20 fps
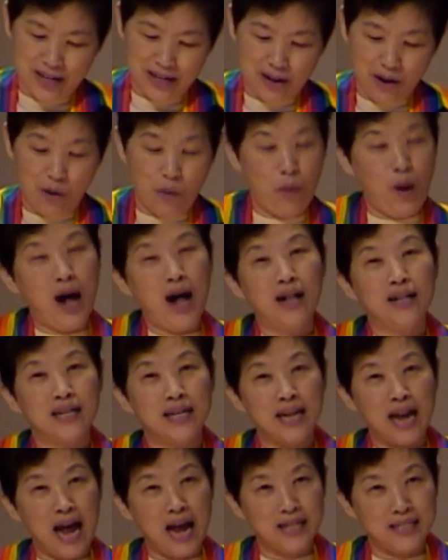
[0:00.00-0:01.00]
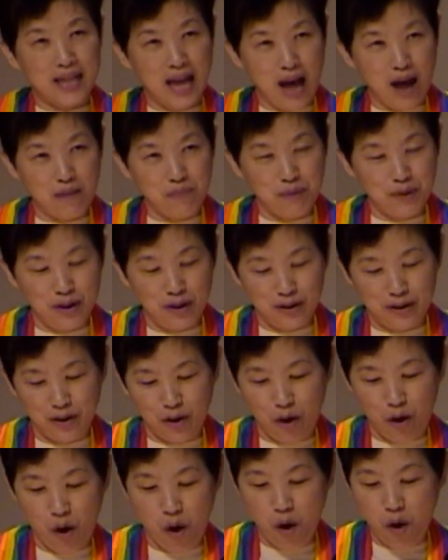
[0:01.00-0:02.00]
Well, it has happened
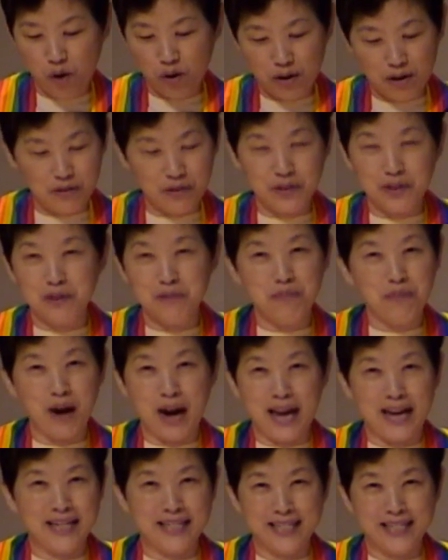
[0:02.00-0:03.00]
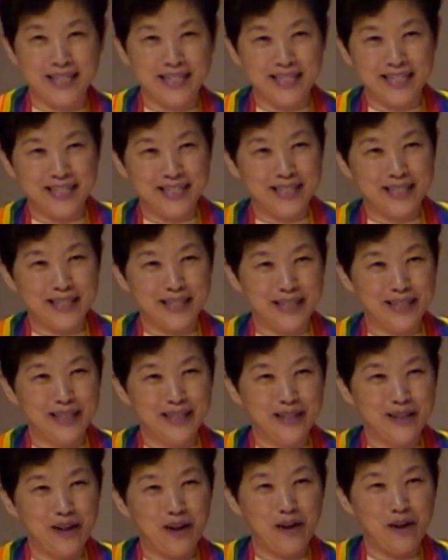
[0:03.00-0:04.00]
all over the places
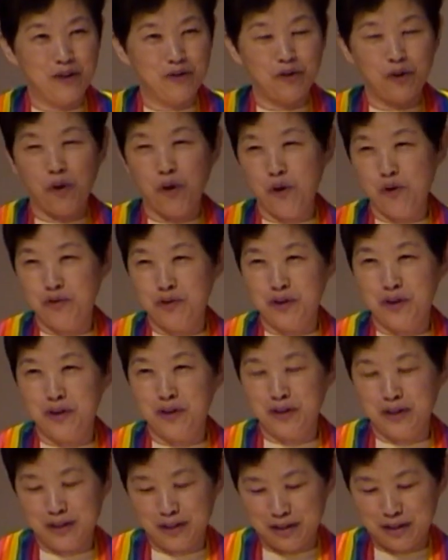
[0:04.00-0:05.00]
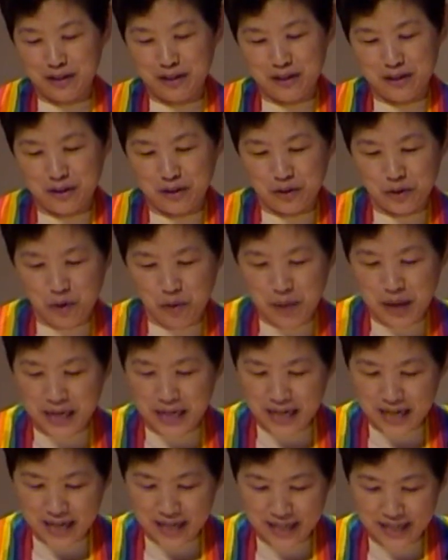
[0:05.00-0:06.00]
over so
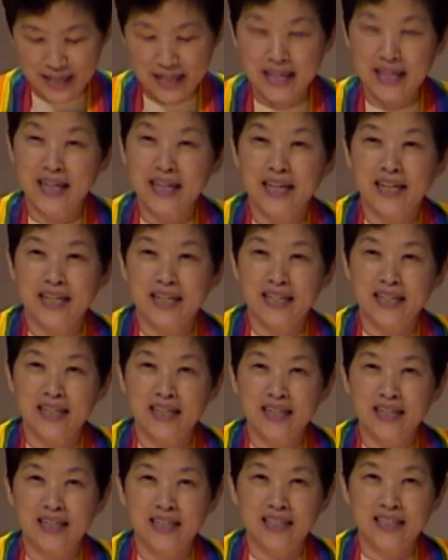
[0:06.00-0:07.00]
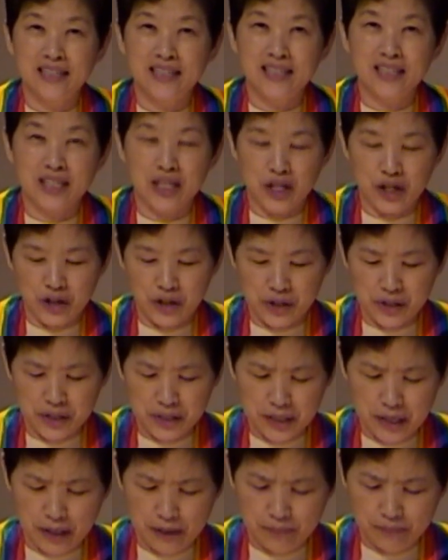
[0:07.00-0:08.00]
many
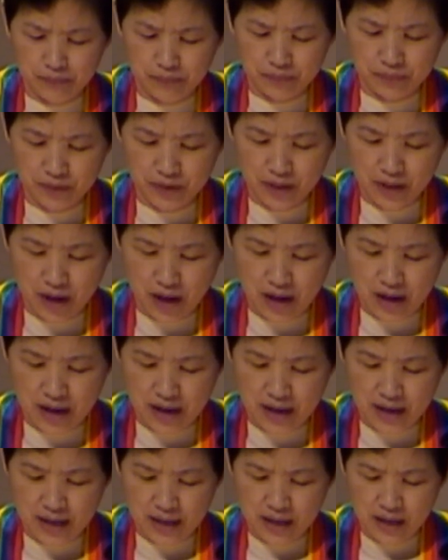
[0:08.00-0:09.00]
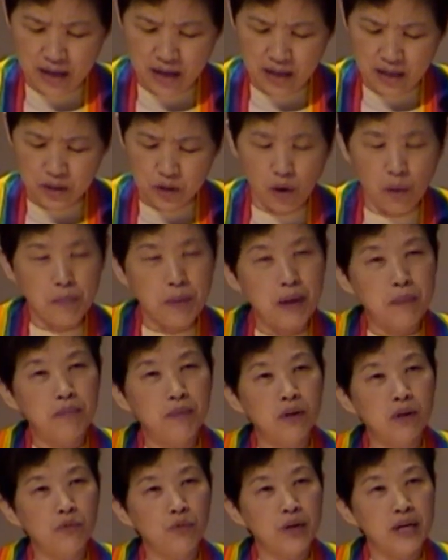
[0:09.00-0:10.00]
years. So
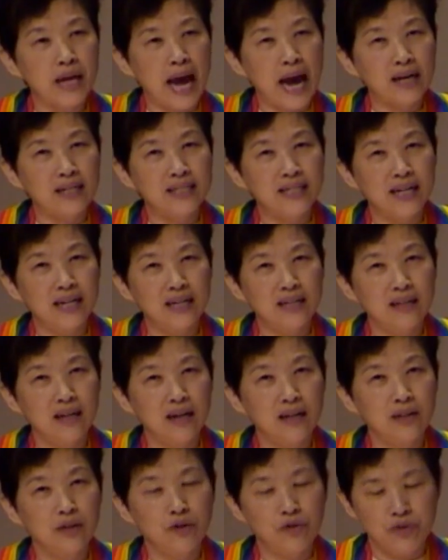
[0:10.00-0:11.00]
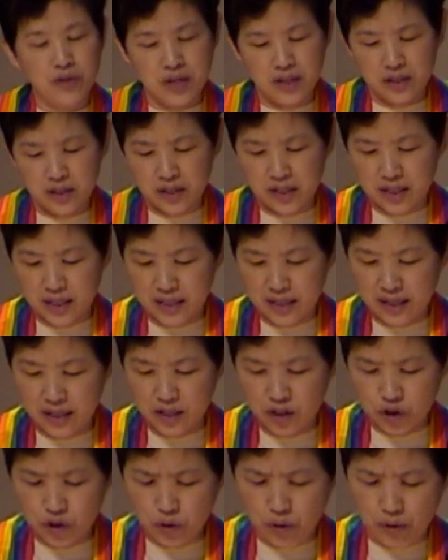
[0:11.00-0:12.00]
people reacted to this
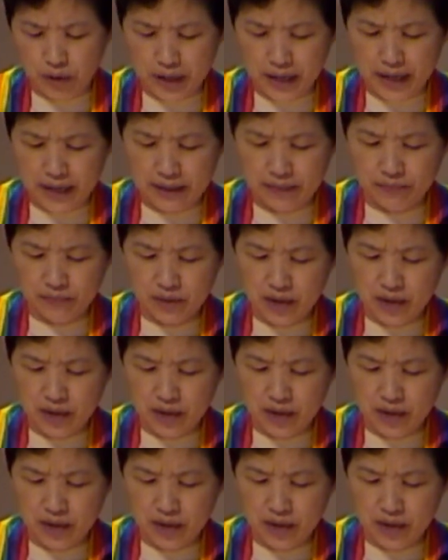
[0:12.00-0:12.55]
story.